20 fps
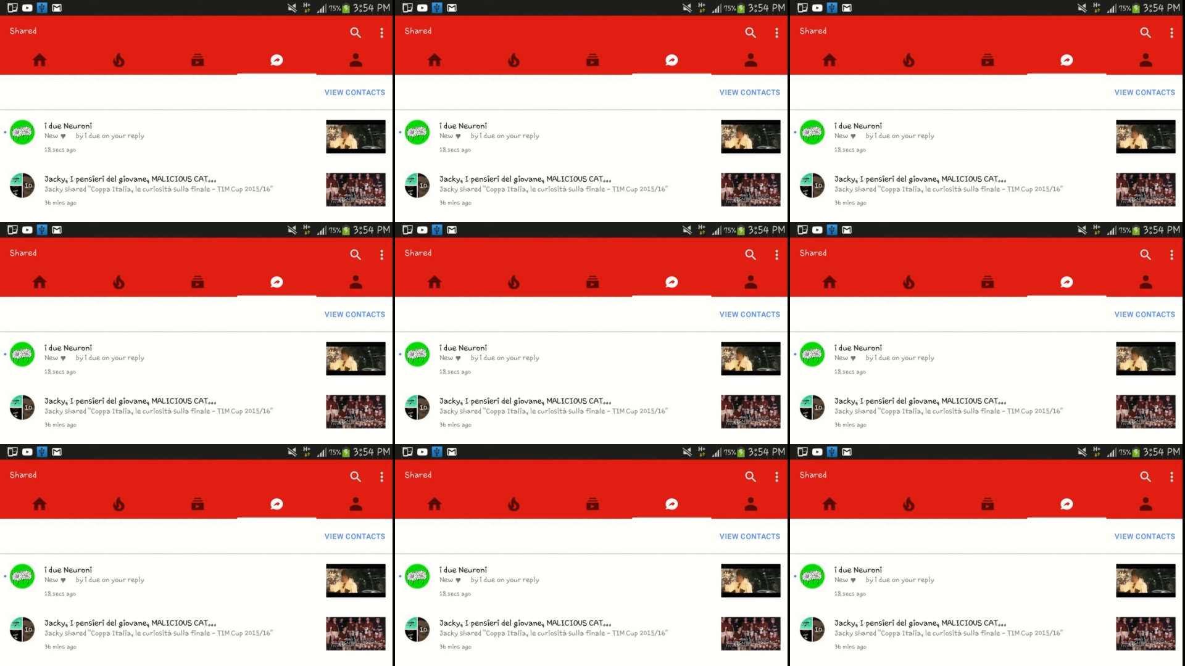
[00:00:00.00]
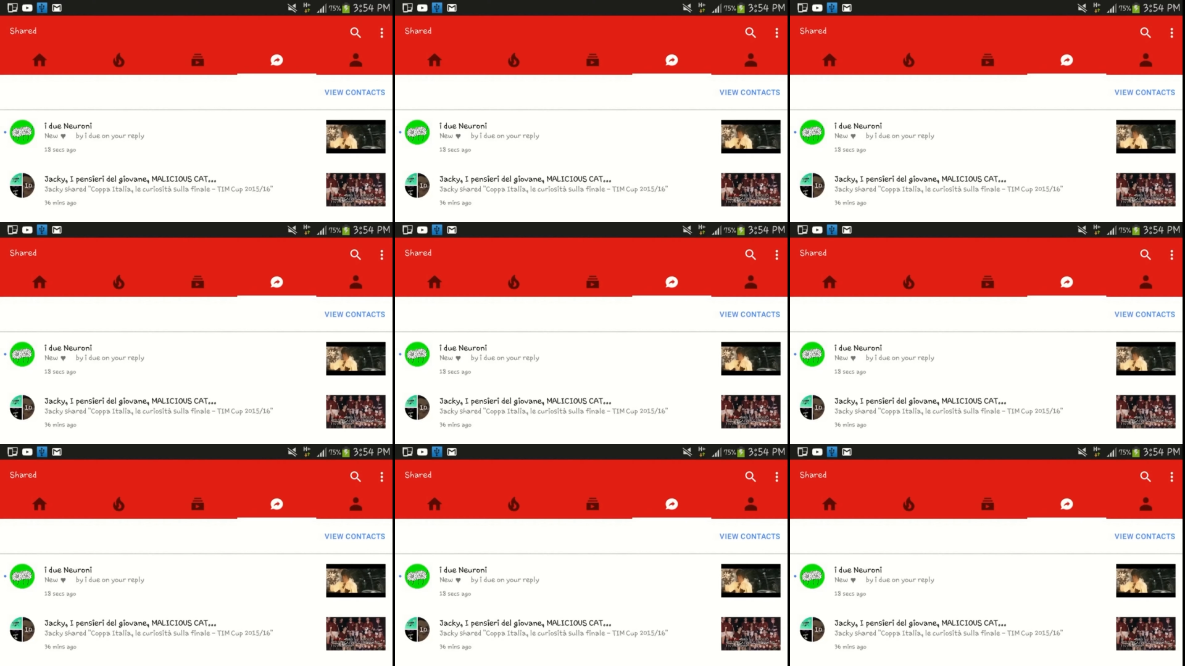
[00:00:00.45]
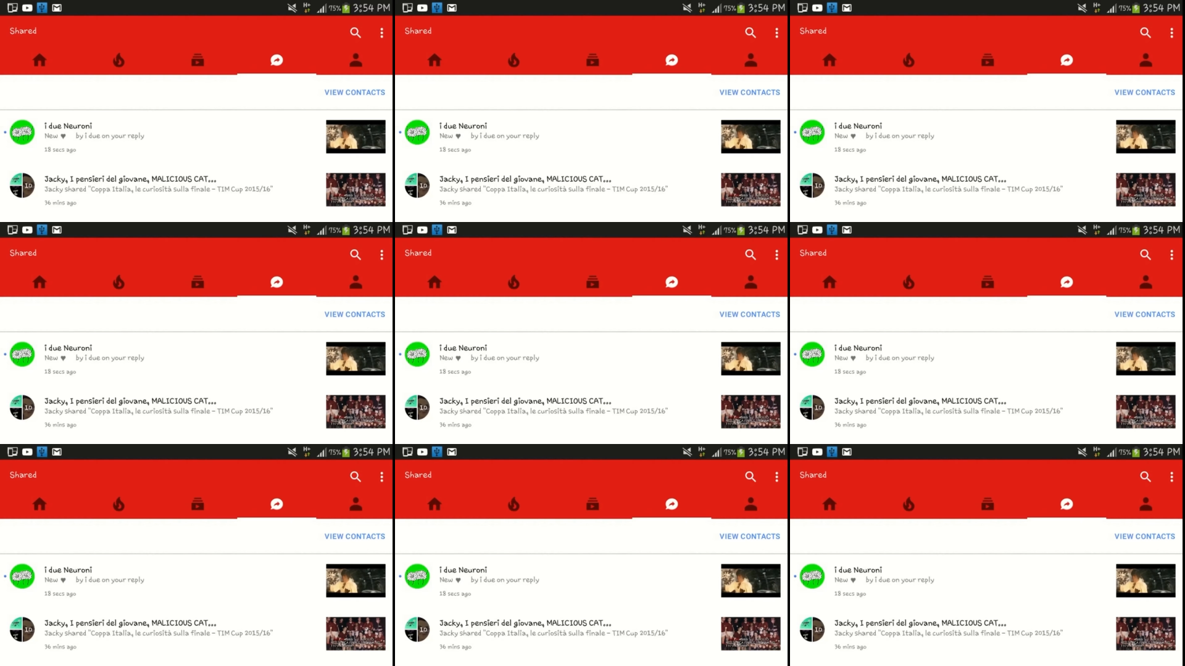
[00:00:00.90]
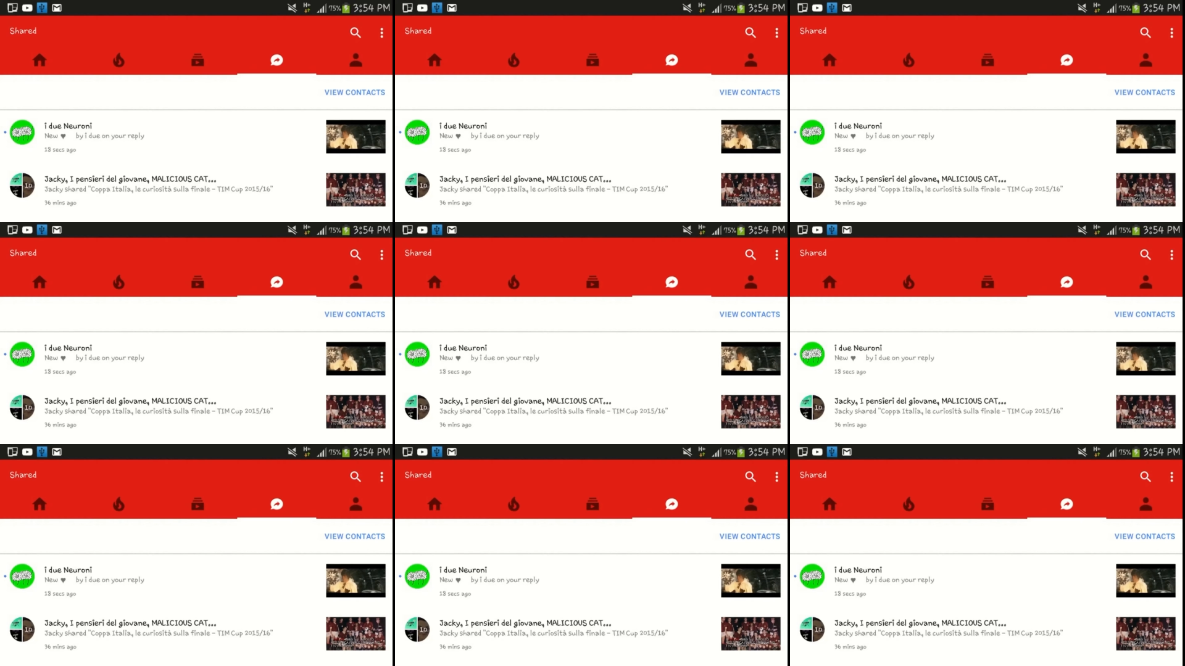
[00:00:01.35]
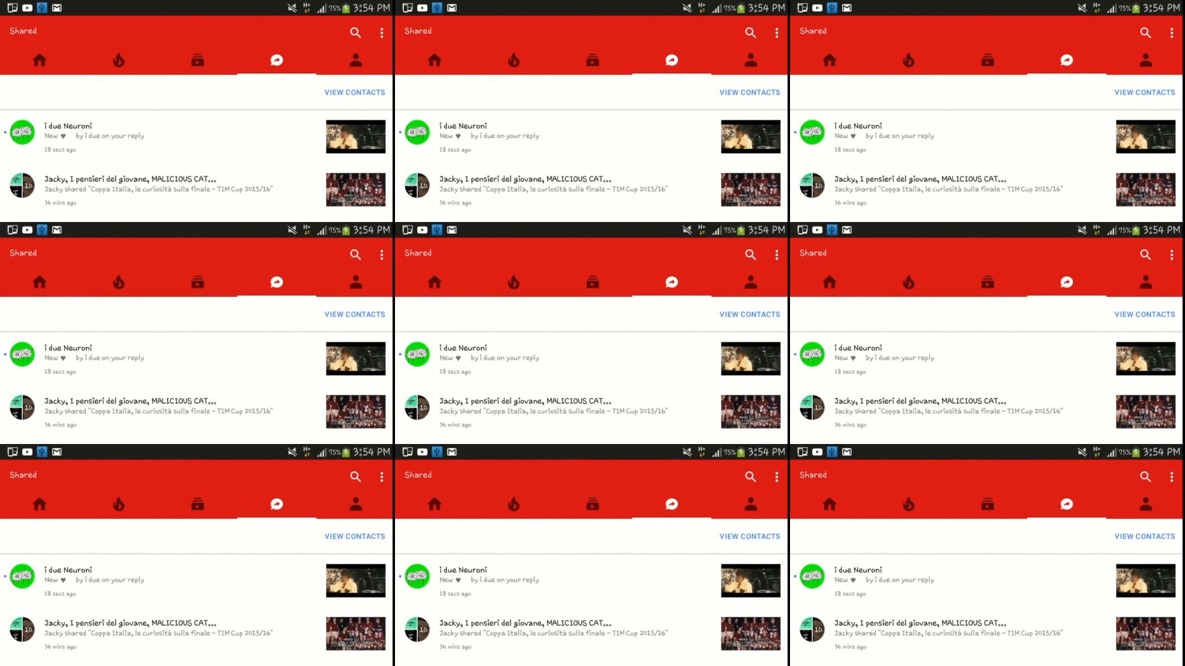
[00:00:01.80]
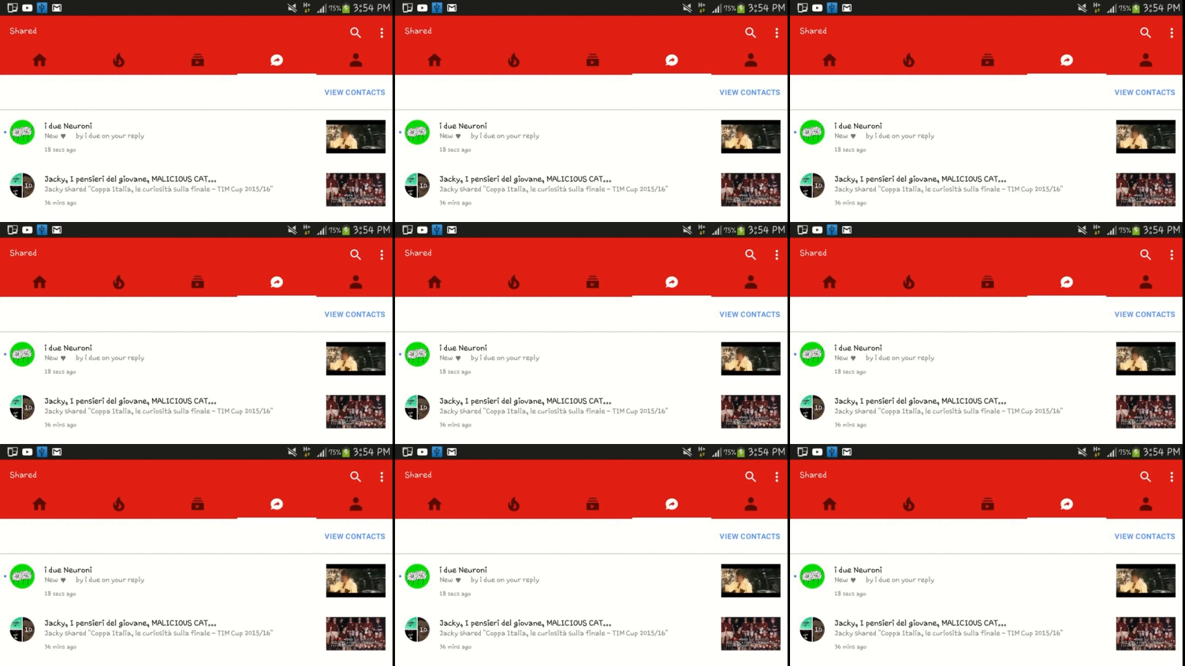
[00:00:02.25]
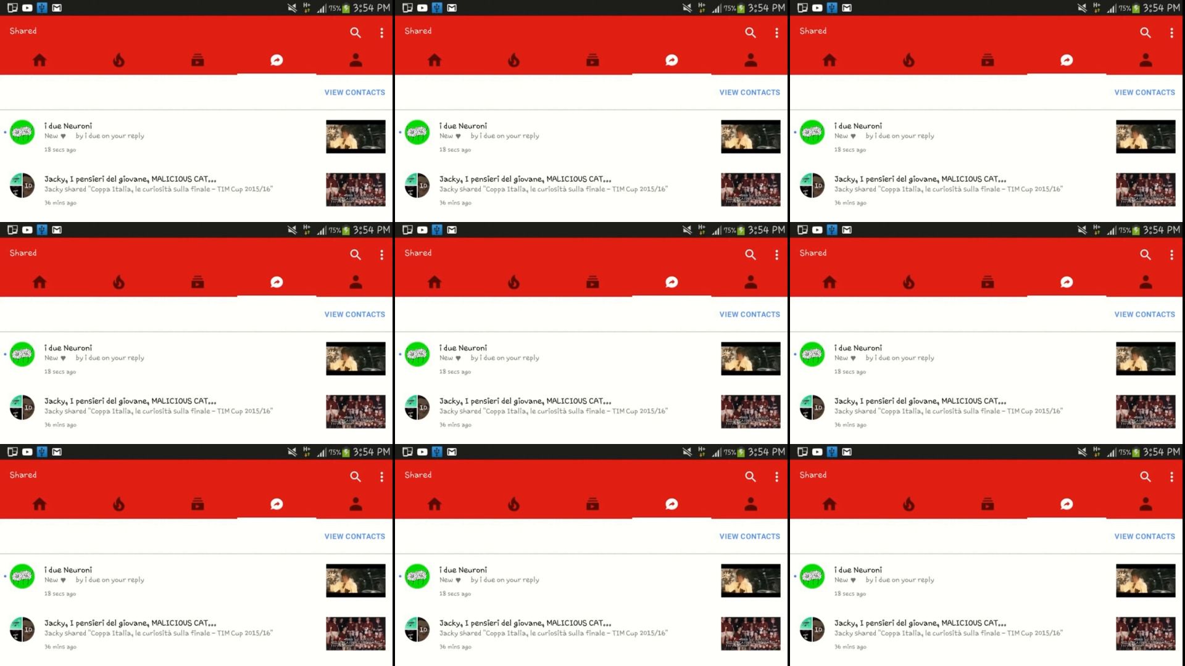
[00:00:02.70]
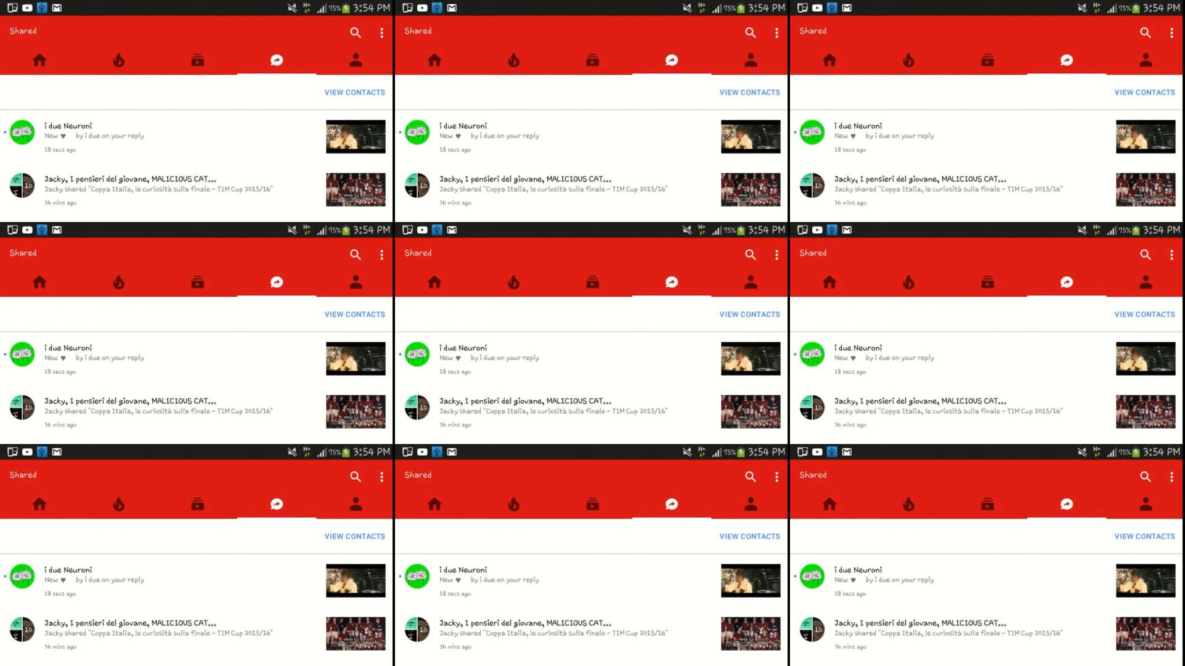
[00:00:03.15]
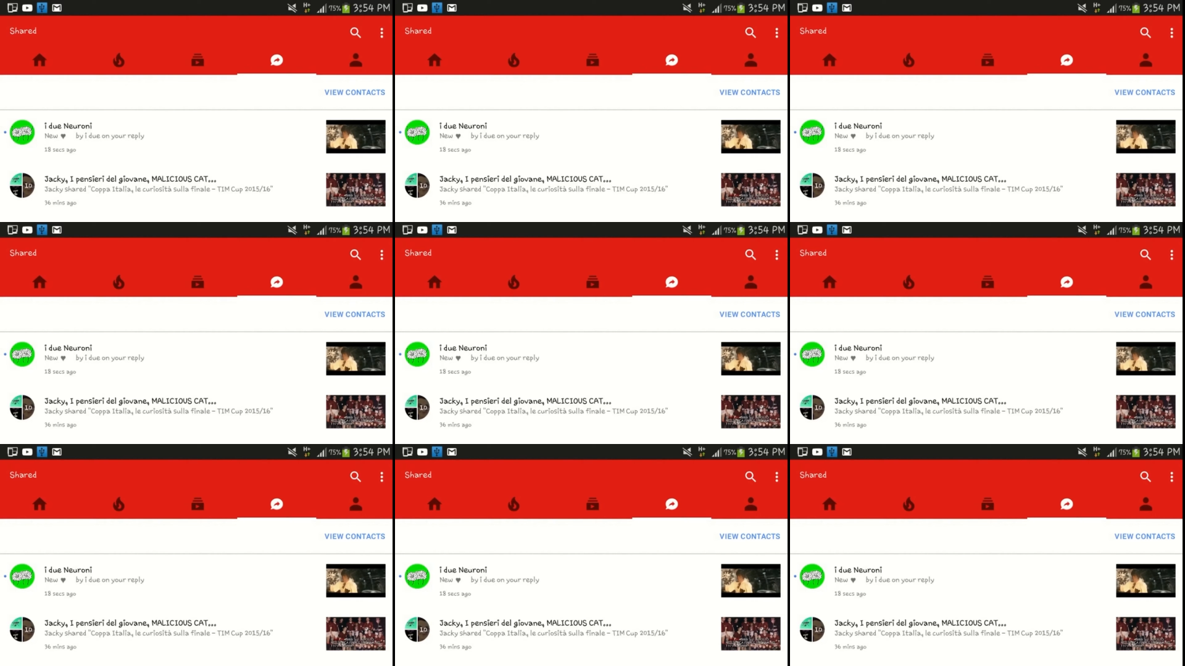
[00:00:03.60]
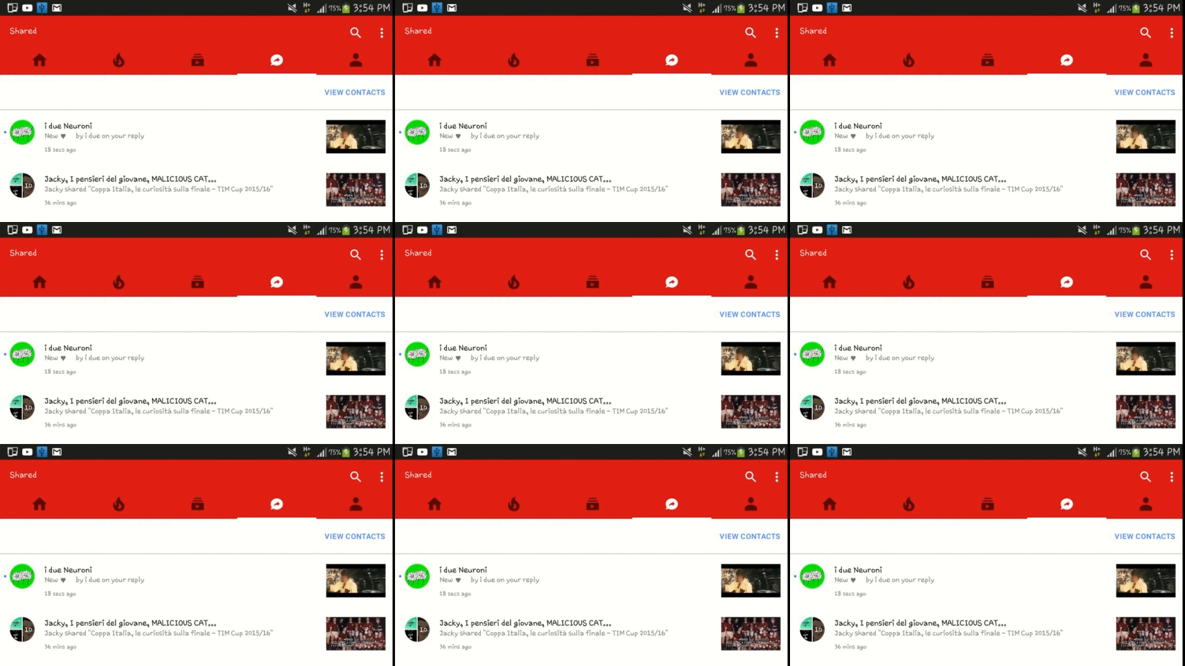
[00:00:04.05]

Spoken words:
(no speaker visible)